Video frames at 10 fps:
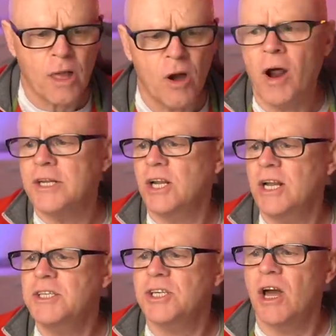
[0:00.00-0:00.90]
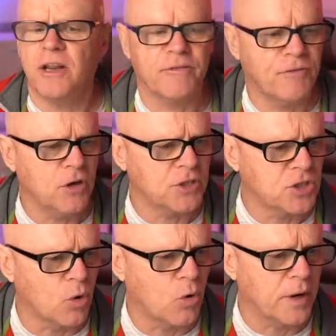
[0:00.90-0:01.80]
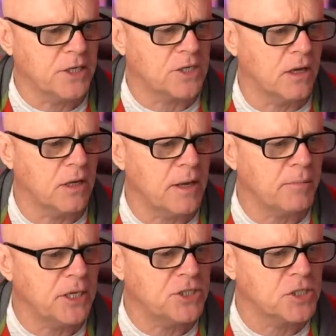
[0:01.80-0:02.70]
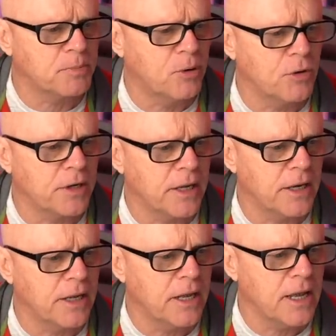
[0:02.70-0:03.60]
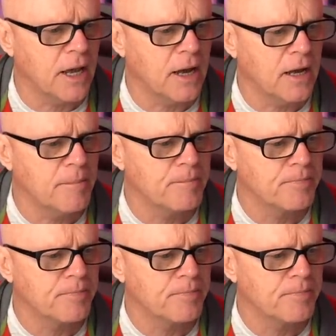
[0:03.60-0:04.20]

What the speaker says: All right, so let's go to the first story. So let me just put in here